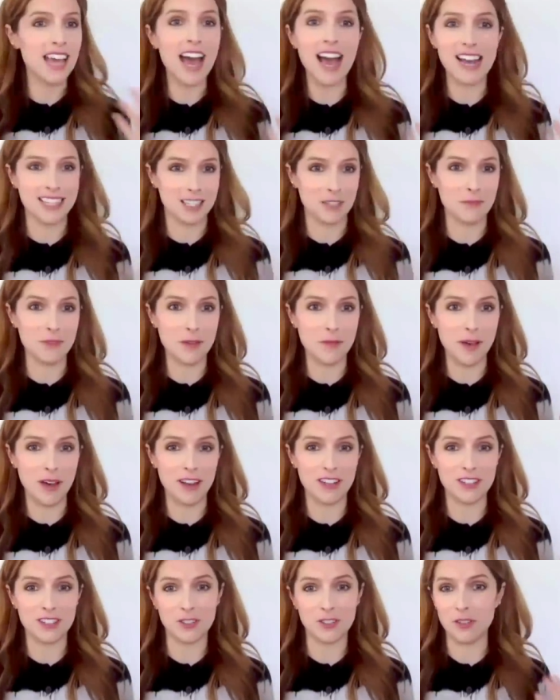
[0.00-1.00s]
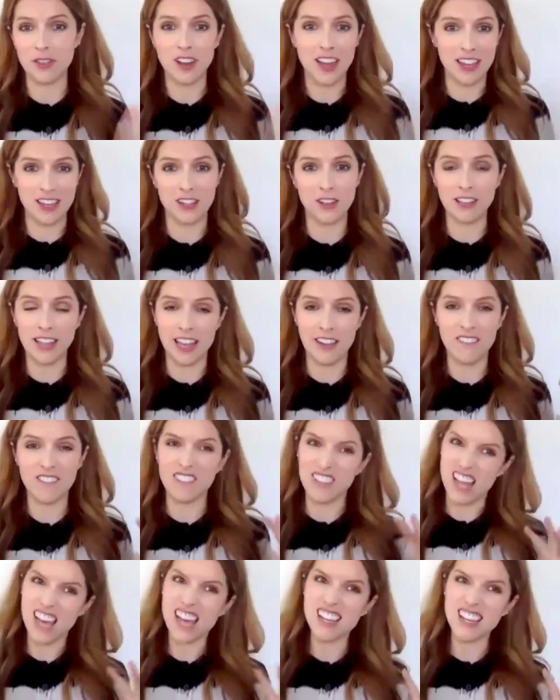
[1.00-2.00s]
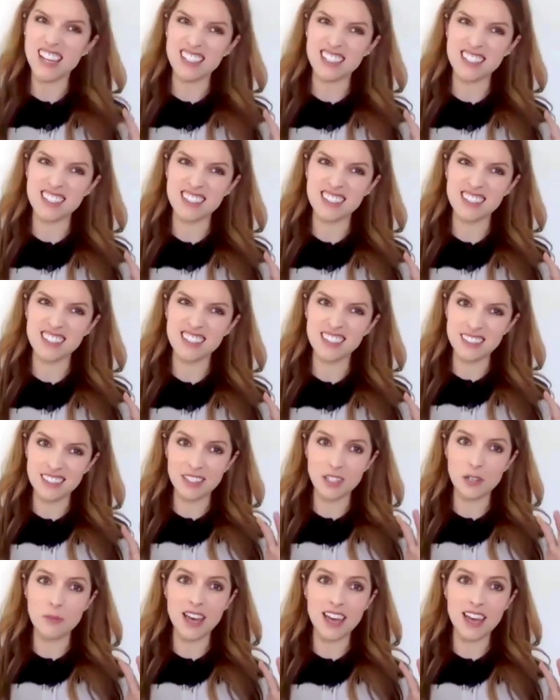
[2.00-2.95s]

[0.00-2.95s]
ask me about it so that I could like flex a little right.